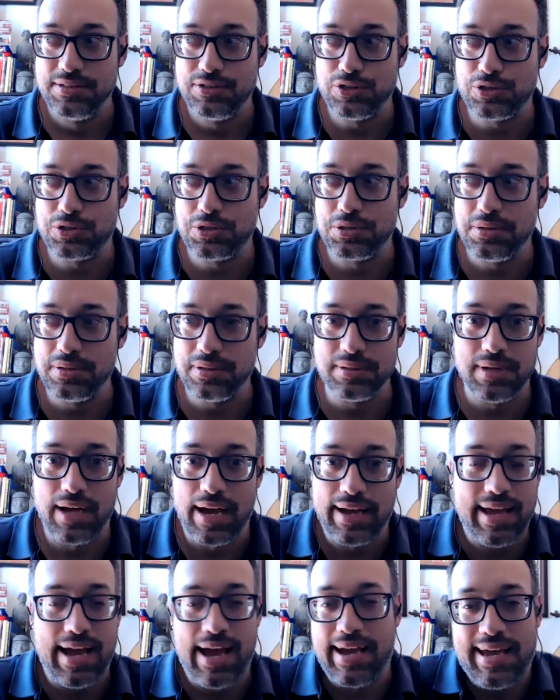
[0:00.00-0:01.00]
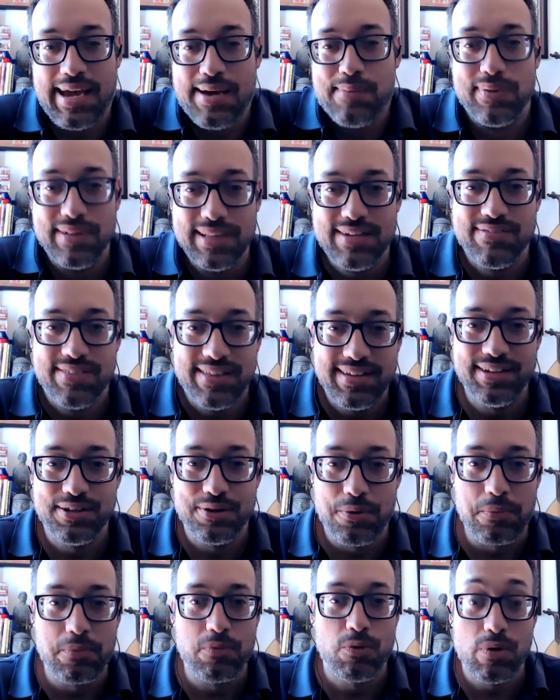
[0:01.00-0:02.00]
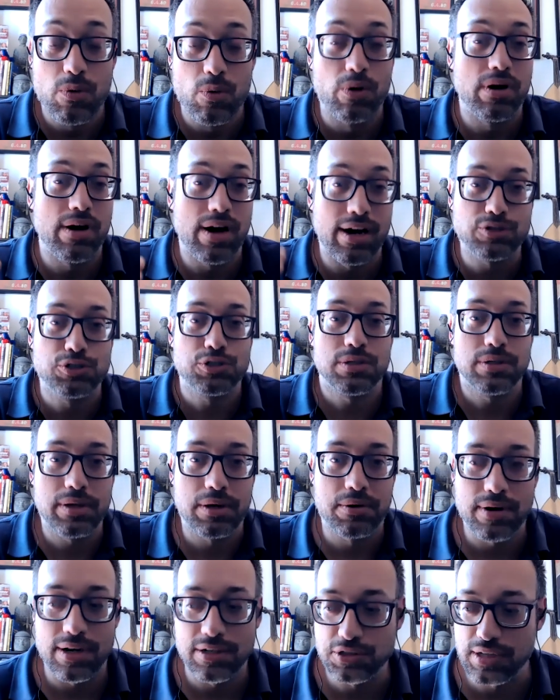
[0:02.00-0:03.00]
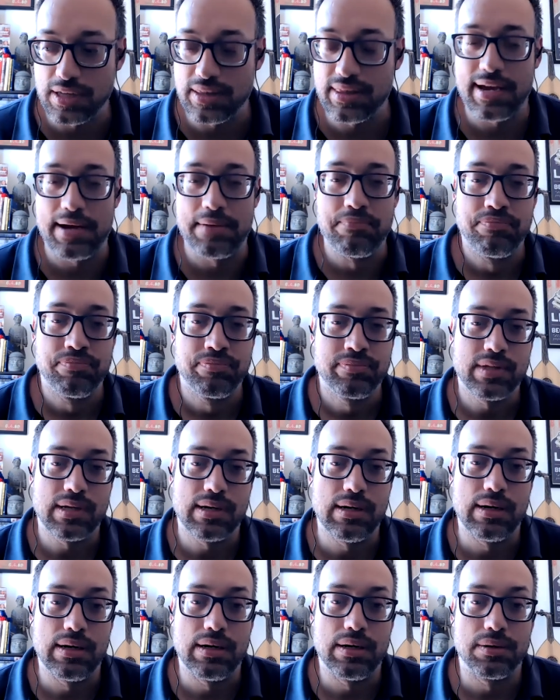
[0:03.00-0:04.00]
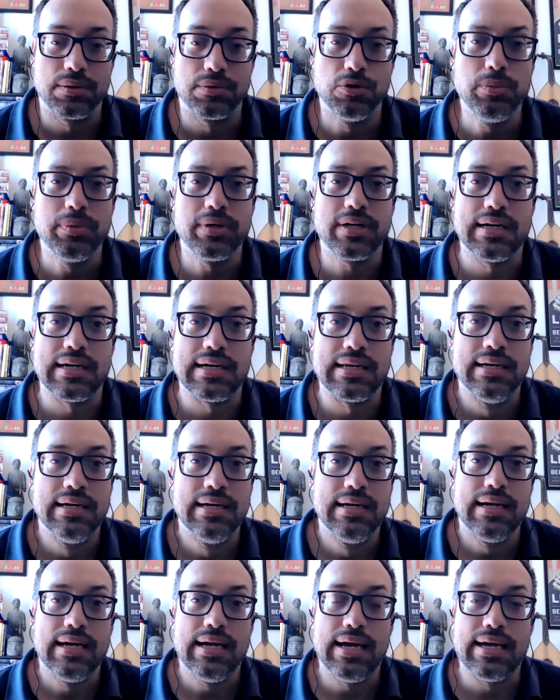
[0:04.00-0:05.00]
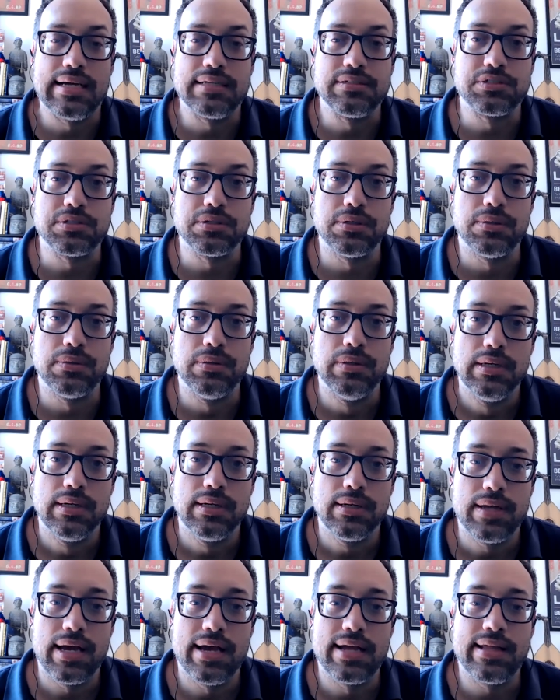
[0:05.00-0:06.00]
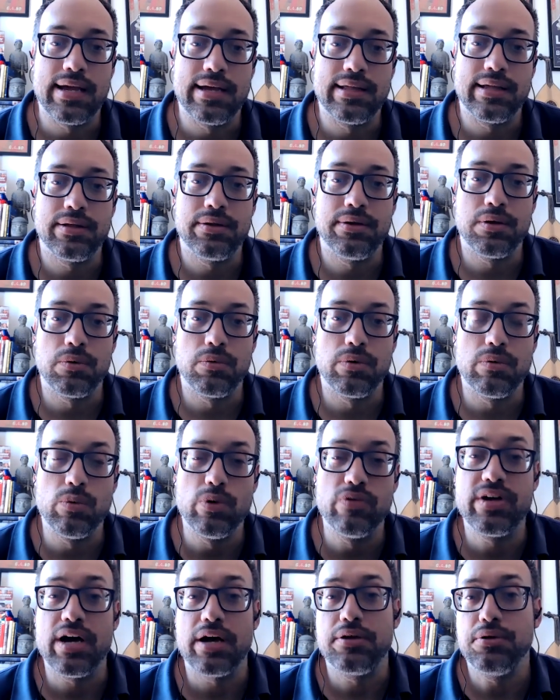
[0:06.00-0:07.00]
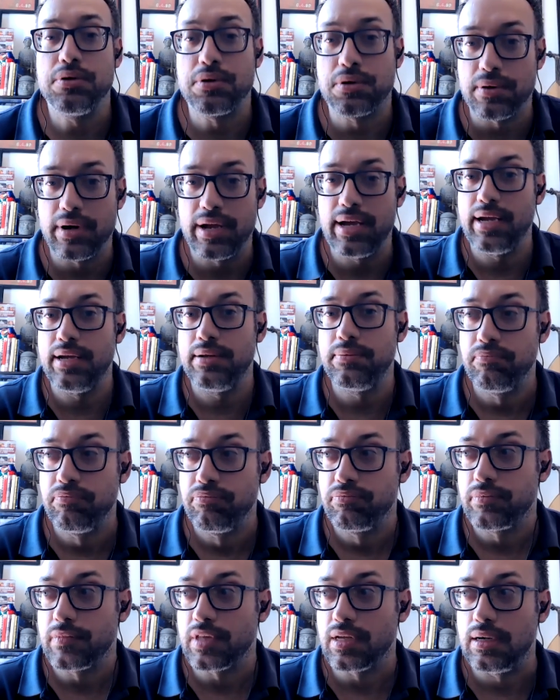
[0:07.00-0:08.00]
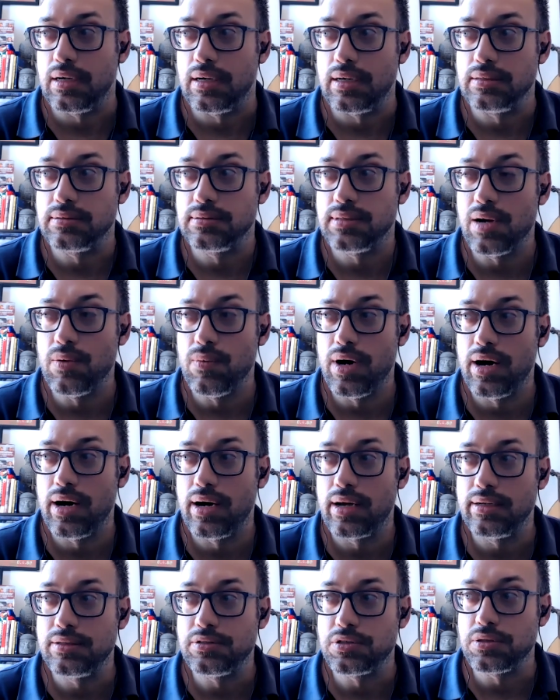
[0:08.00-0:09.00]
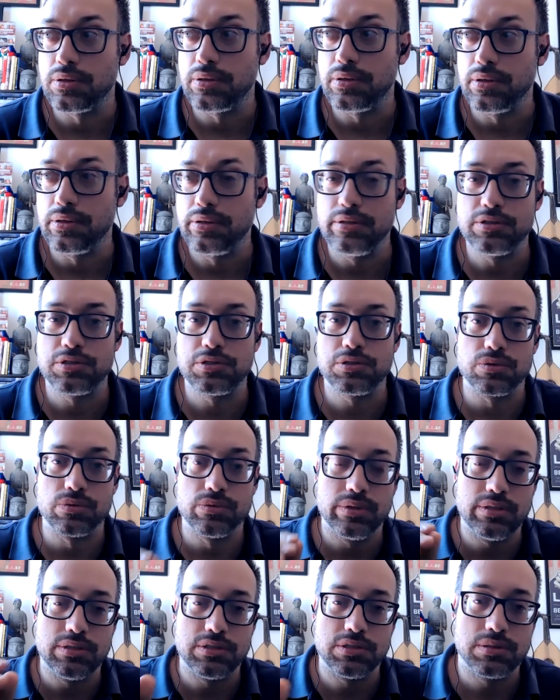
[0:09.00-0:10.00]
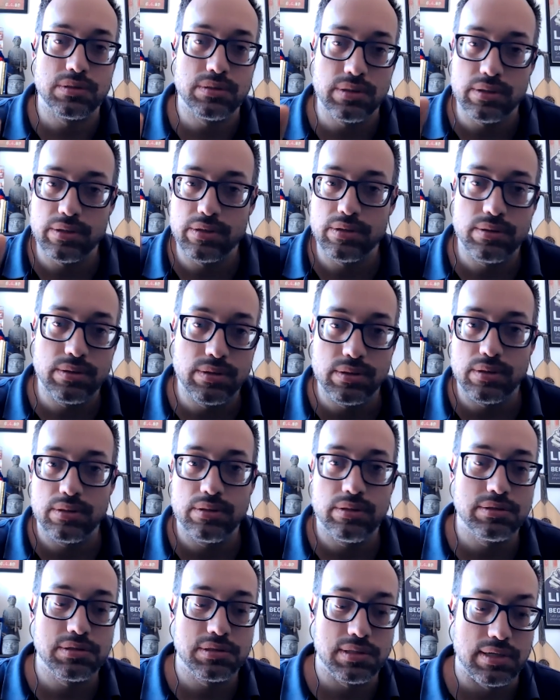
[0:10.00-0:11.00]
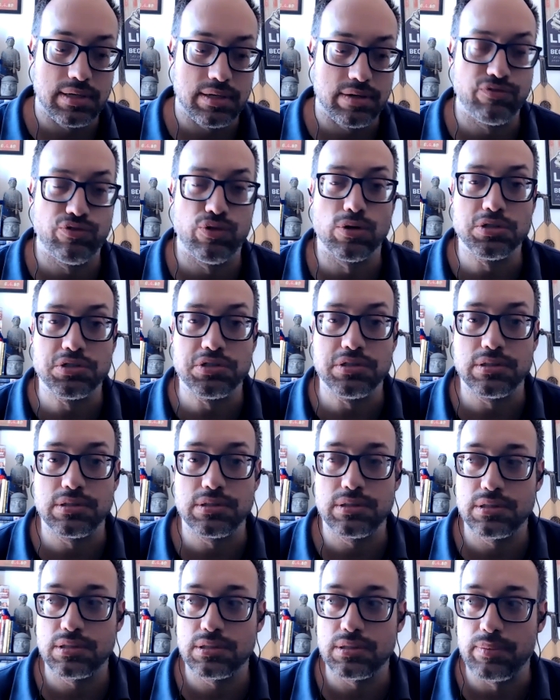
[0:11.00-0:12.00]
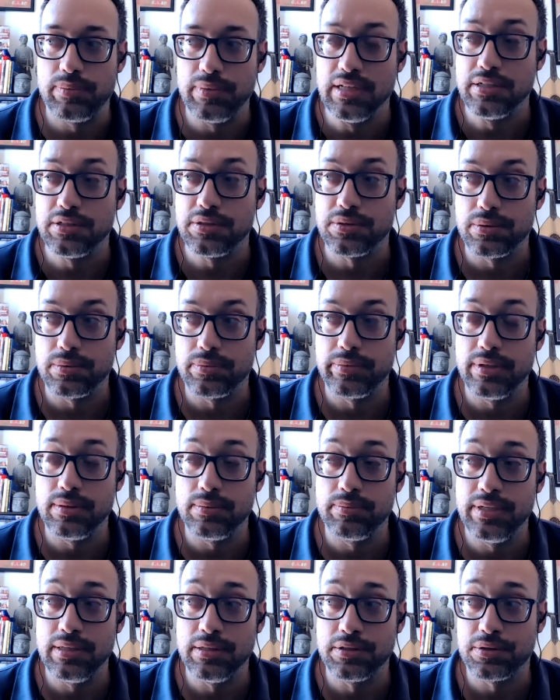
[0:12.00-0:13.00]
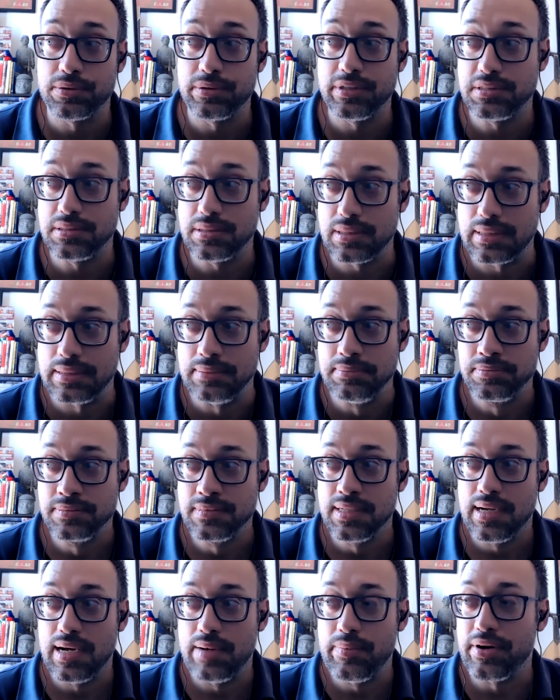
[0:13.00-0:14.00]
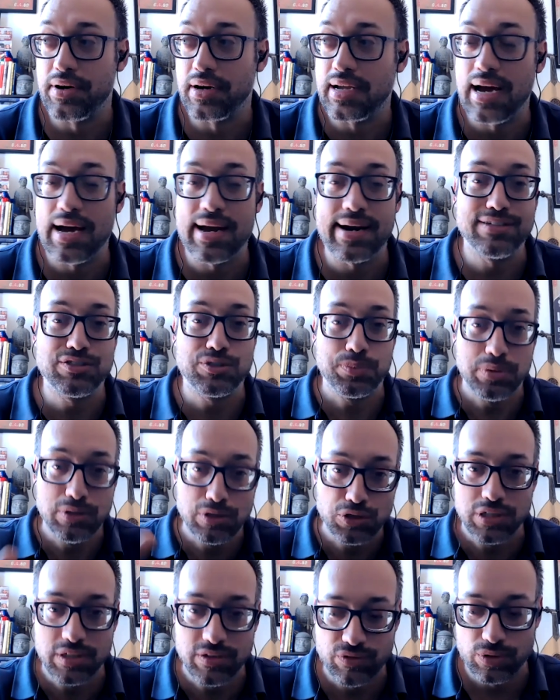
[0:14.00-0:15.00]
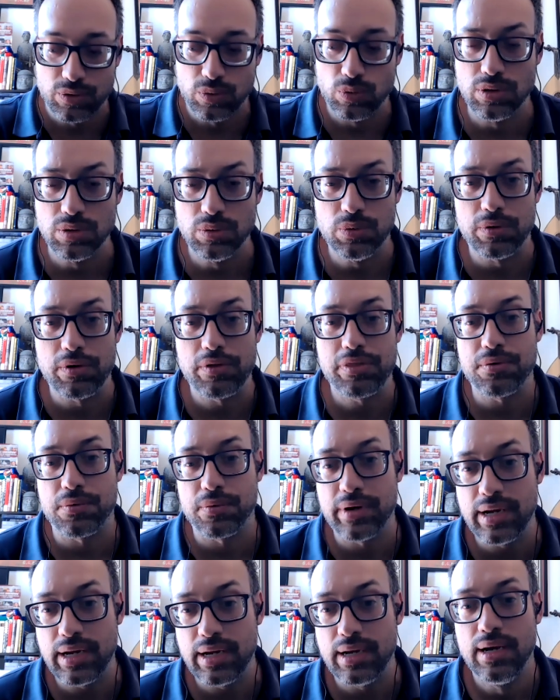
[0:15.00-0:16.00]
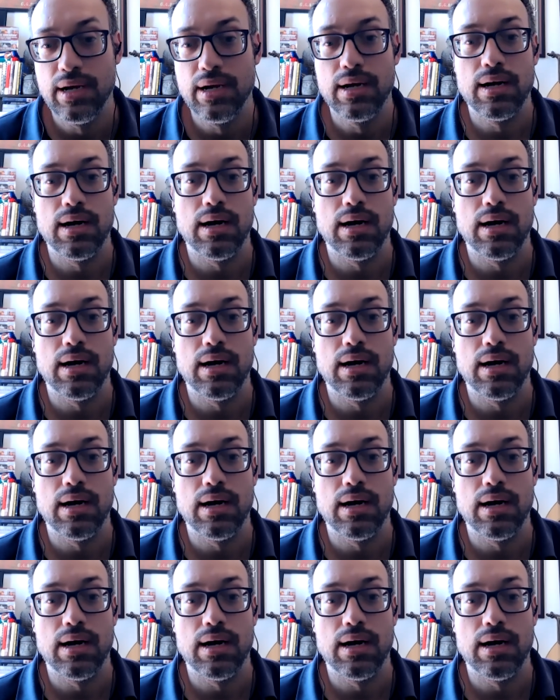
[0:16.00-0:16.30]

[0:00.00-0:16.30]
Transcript: Just to, I, I can't believe that you know we, are actually crossing that uh, Rubicon, and so no and then you know we, have got Ukraine, uh, Taiwan, and so you know these these the, these uh, forces, this uh, militar mil- militarist uh, Americana is pushing for World War III.